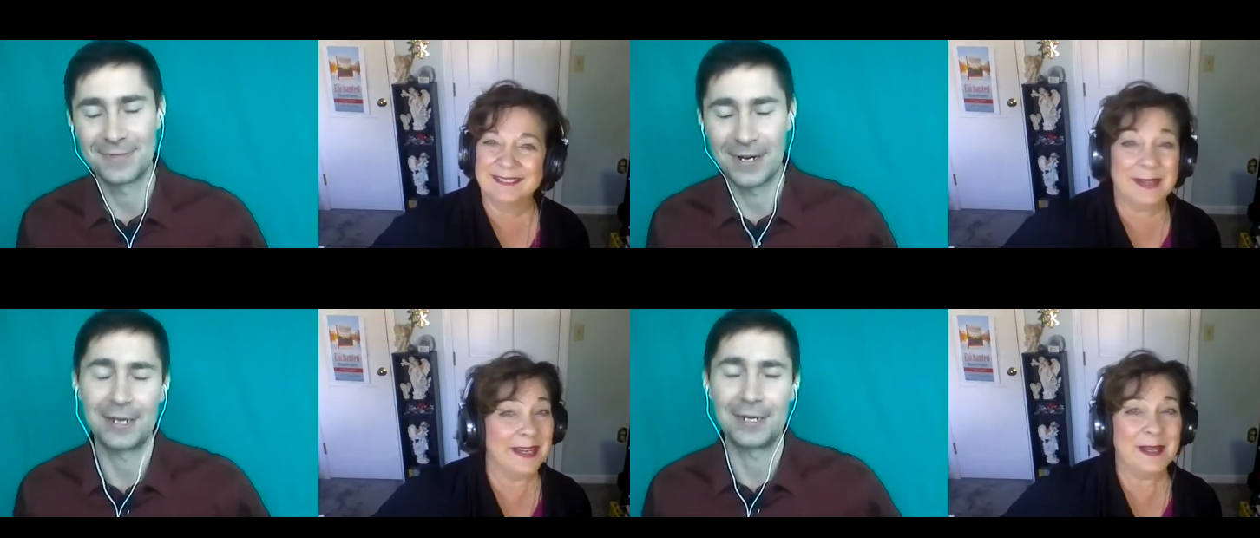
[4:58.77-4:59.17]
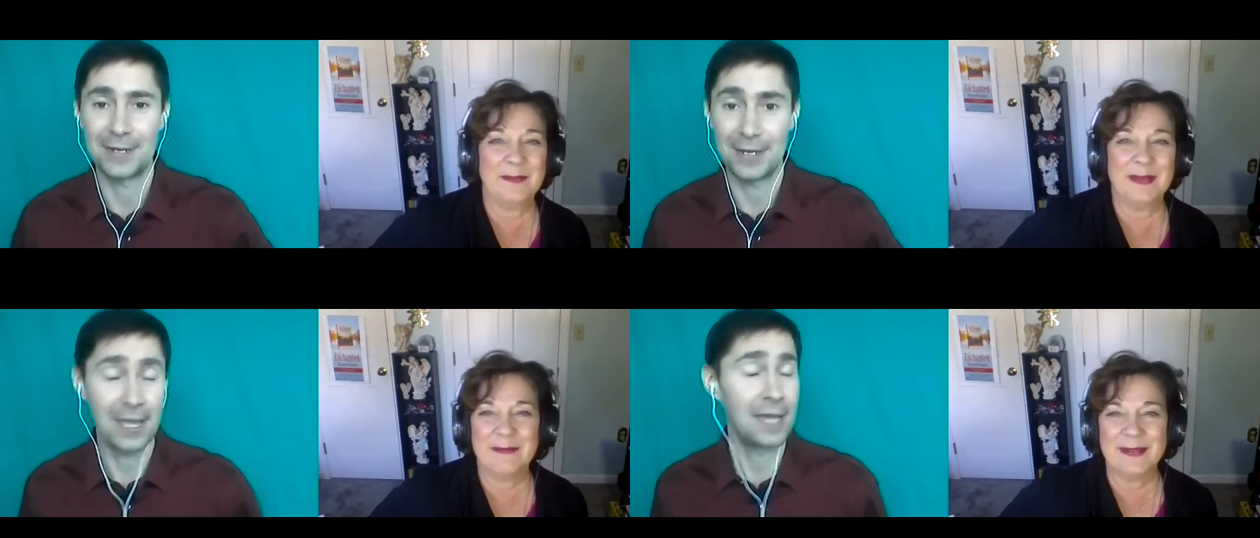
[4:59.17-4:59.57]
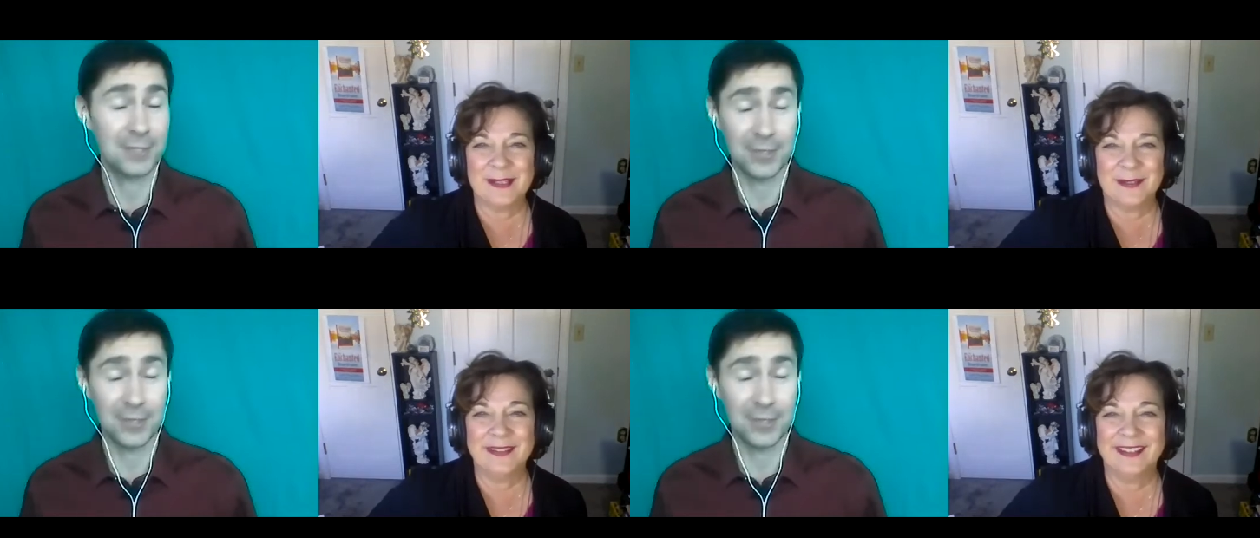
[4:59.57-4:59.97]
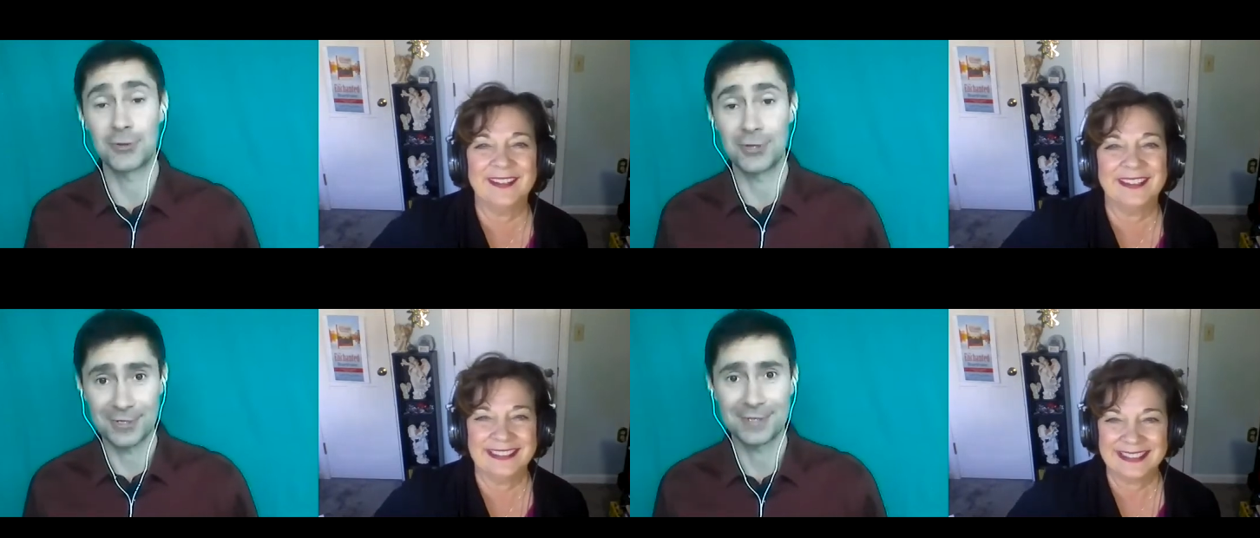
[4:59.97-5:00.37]
Speaker 1: Right. we need to be able to do
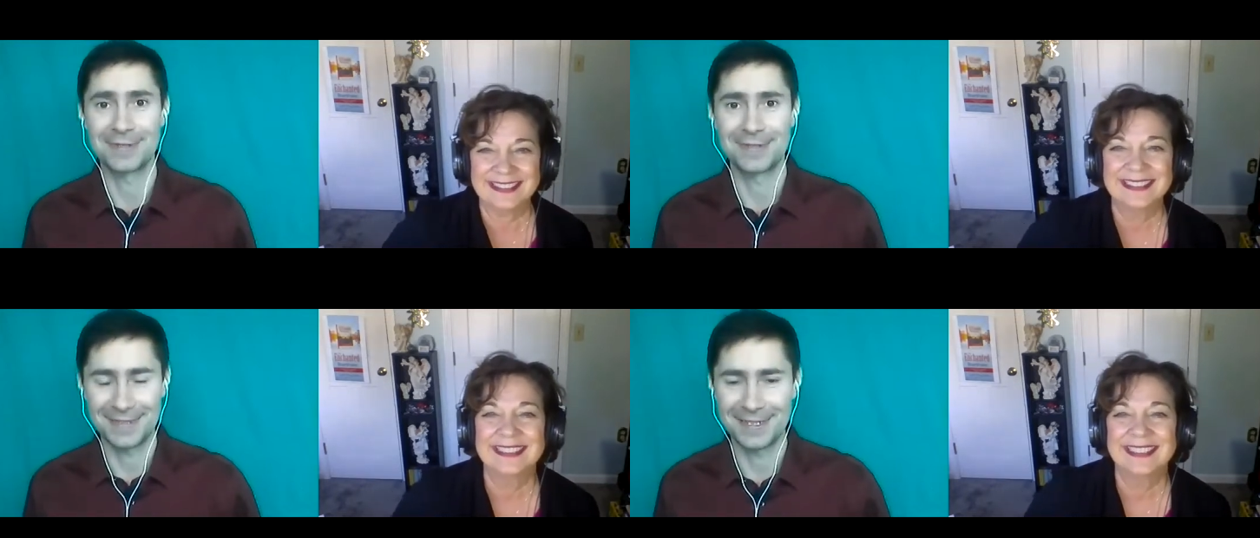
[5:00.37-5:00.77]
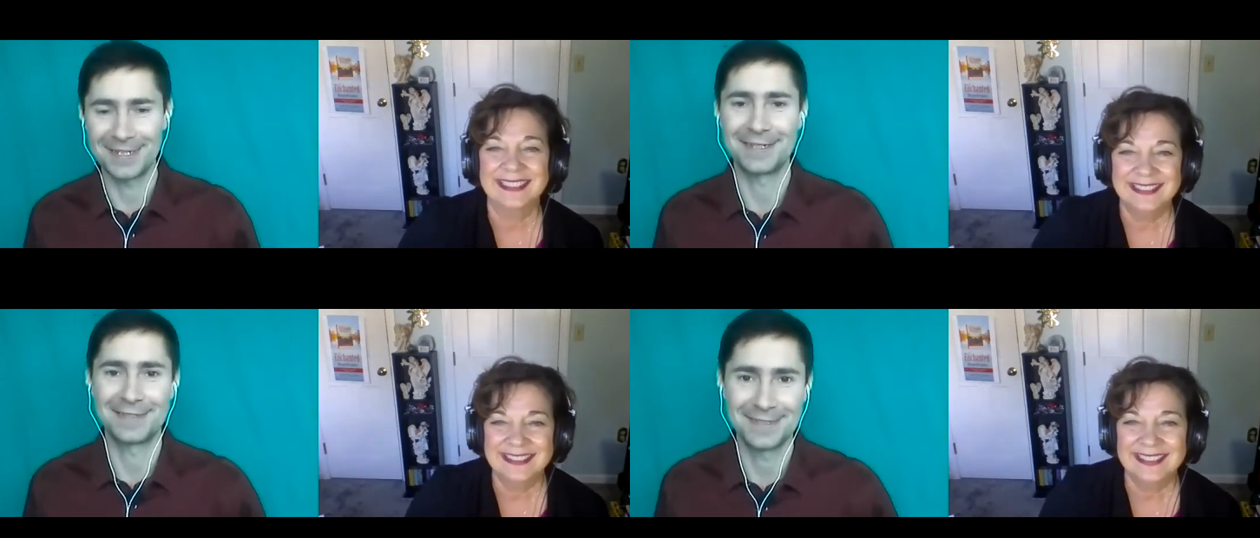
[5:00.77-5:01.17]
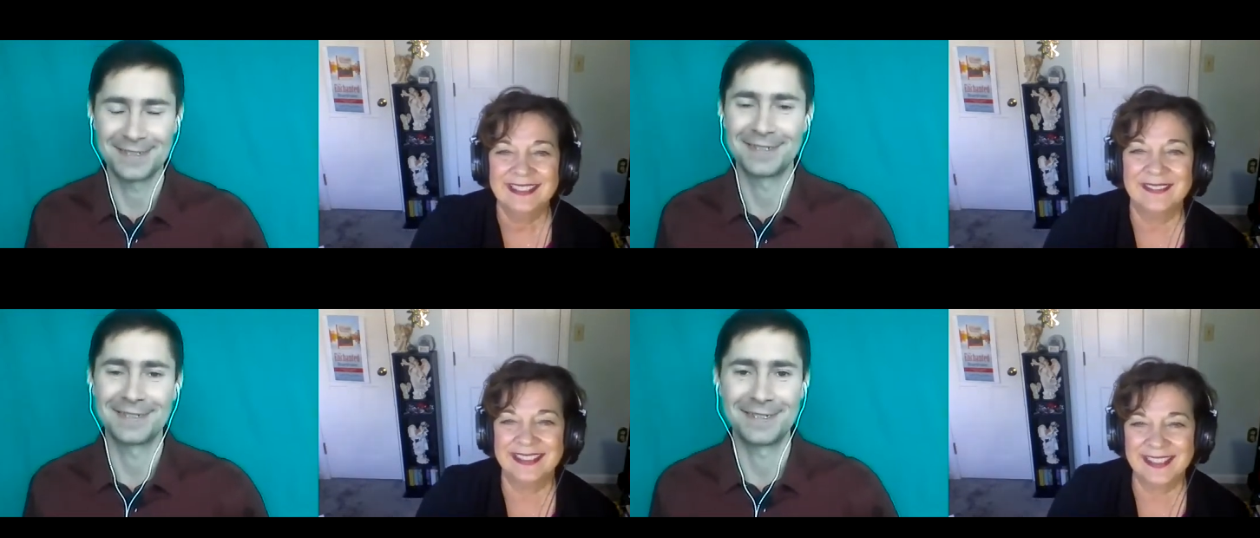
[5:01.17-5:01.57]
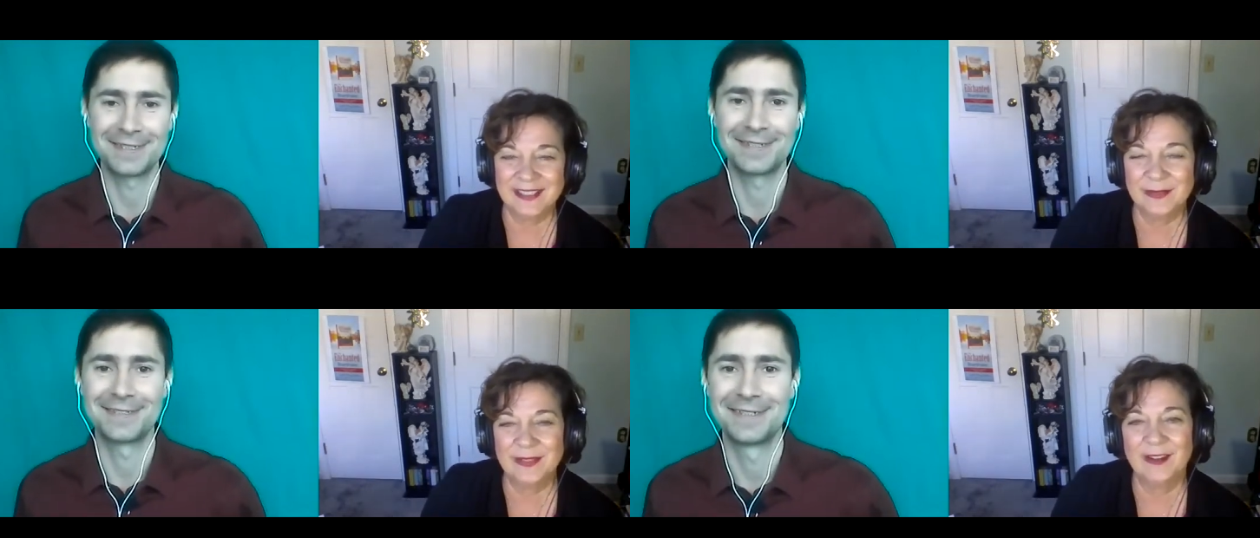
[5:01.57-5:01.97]
it all. Yeah, yeah. We
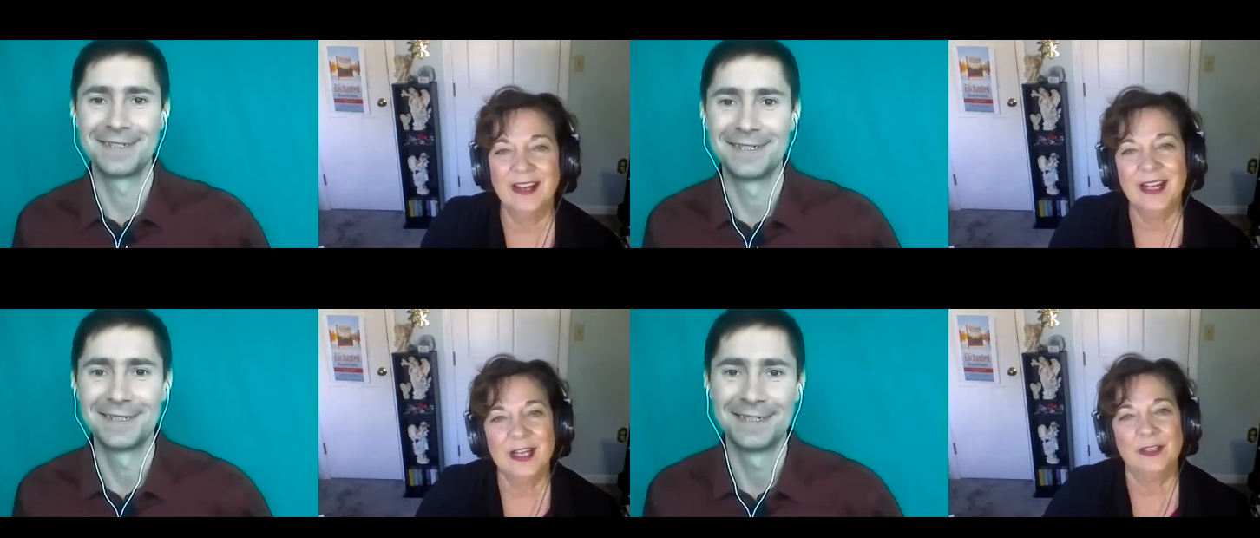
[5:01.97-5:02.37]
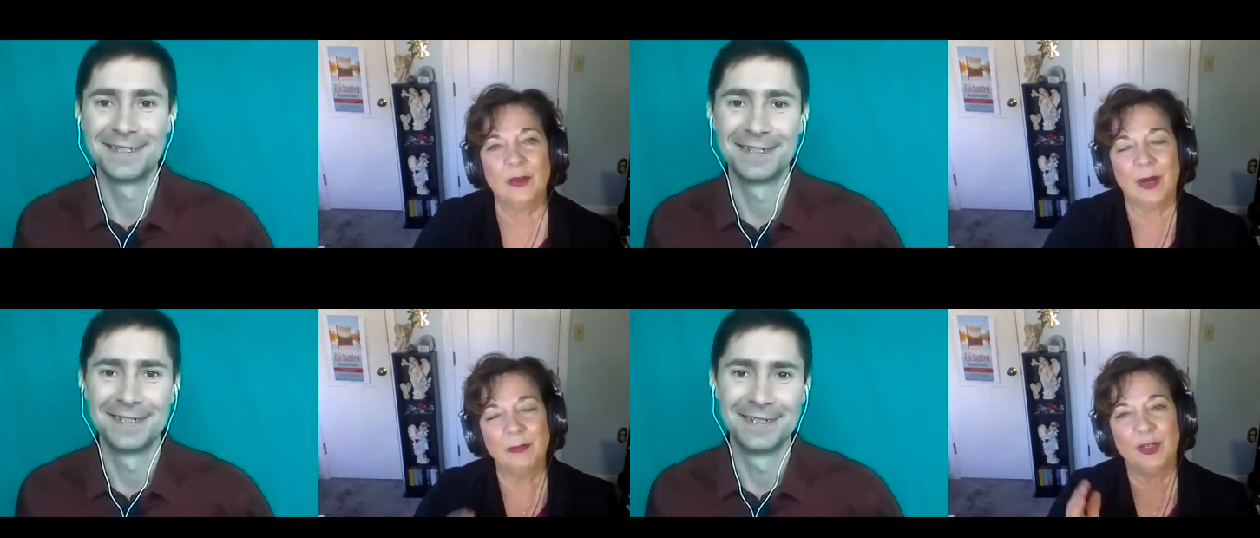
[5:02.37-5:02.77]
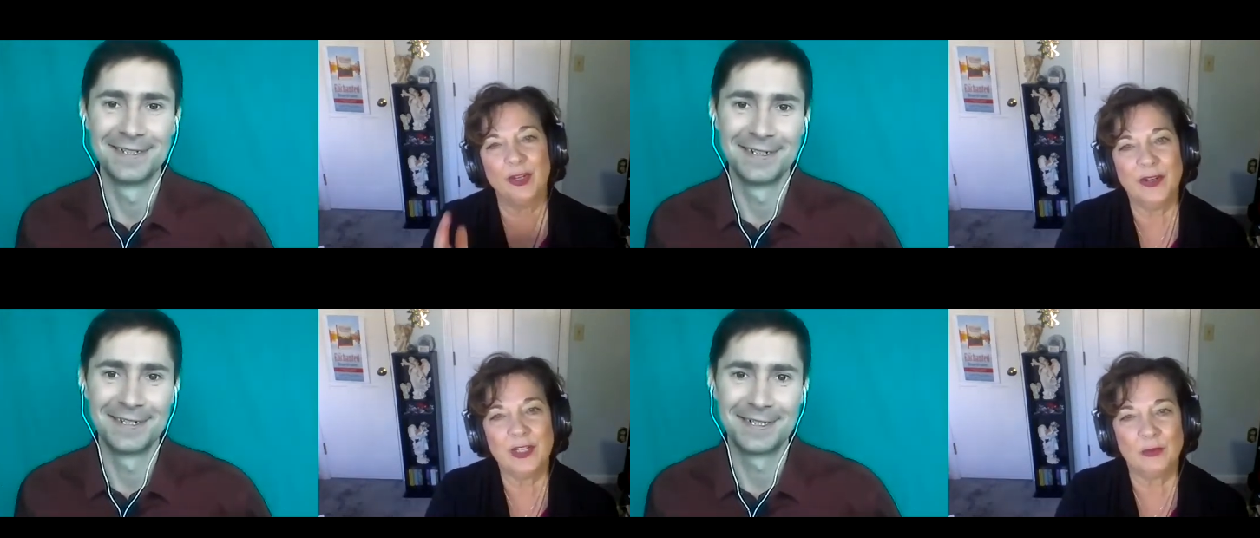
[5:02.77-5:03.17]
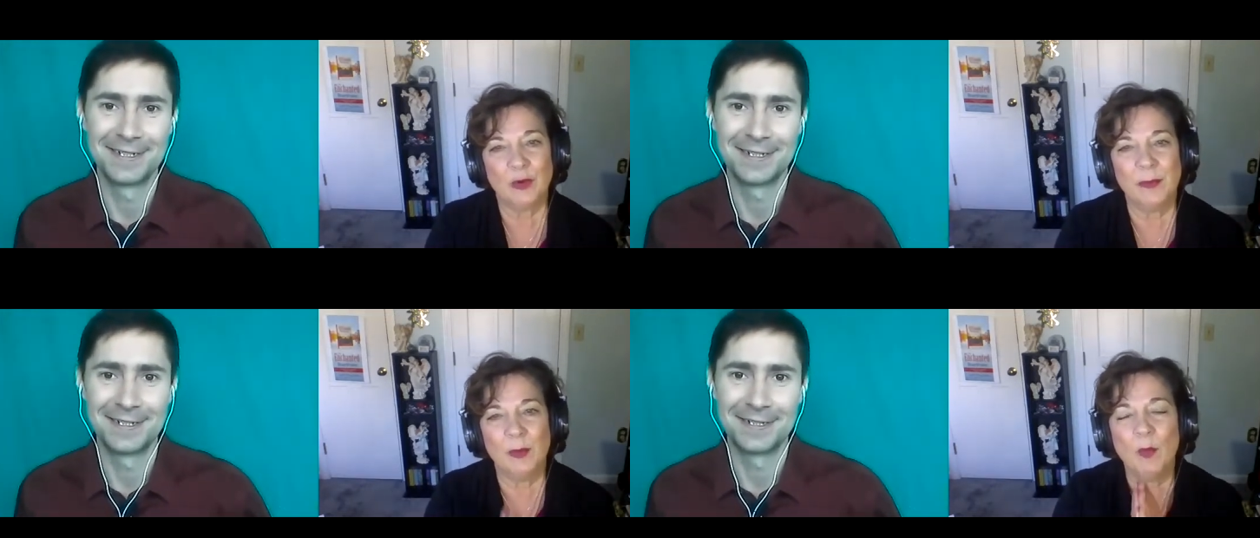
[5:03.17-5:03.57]
yeah. need to do it all. So I'm
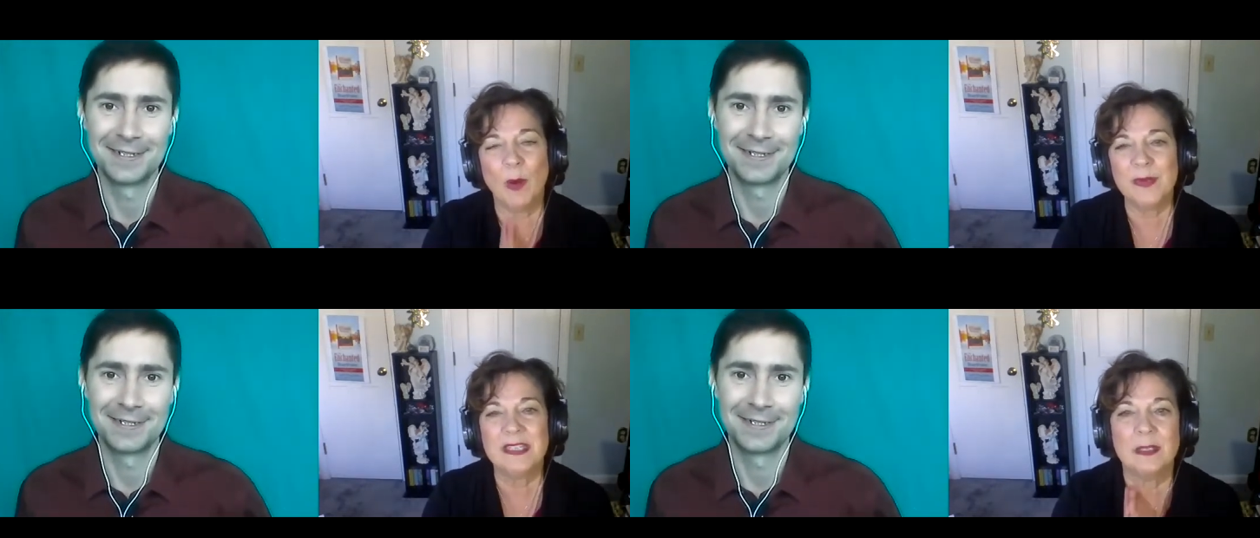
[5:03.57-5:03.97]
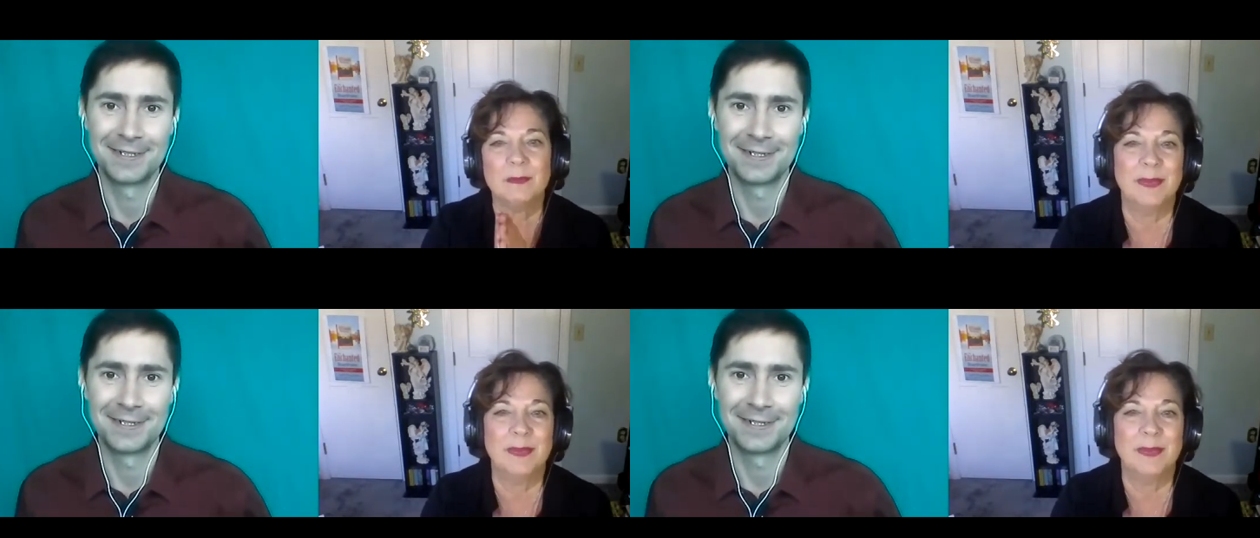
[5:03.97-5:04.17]
curious, Roman, what was the